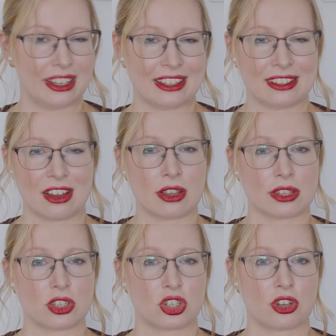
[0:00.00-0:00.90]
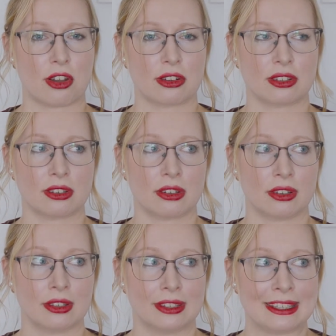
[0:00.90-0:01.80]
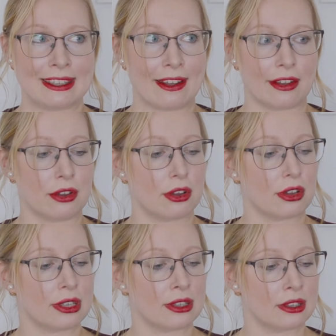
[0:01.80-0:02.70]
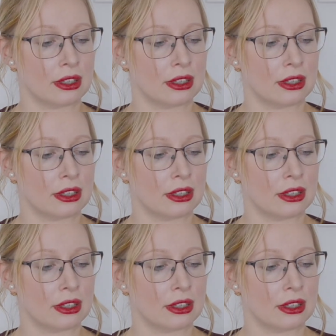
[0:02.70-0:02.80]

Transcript: An ice shark. Jaahai.